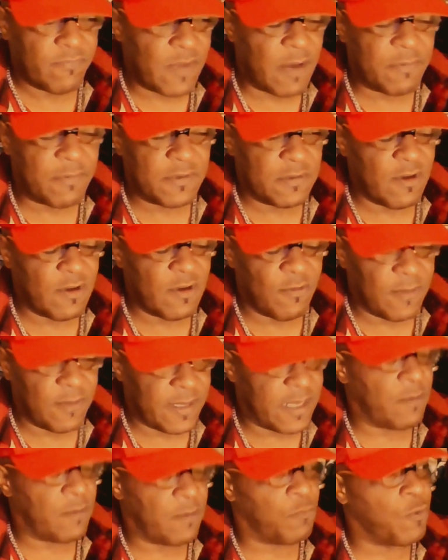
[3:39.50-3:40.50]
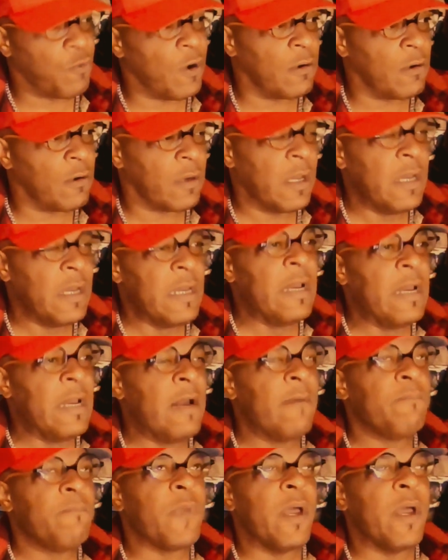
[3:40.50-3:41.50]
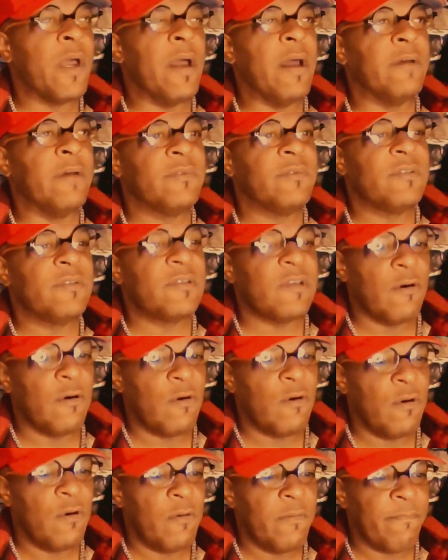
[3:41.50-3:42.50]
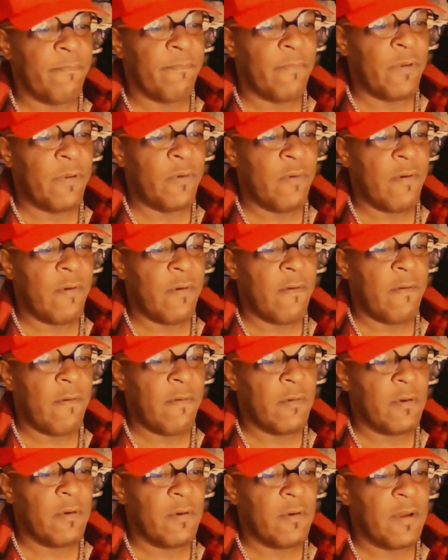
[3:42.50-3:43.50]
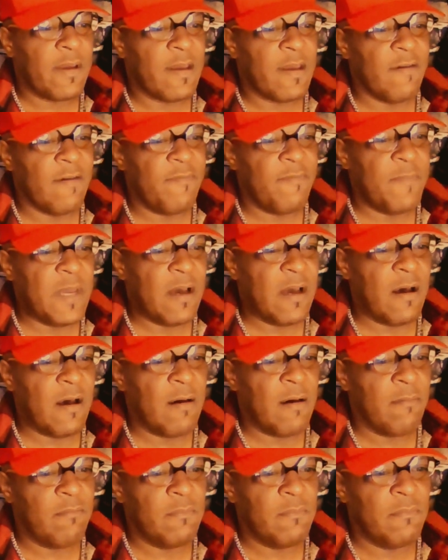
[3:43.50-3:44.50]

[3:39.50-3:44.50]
was totally in the wrong. And so they cuffed me up,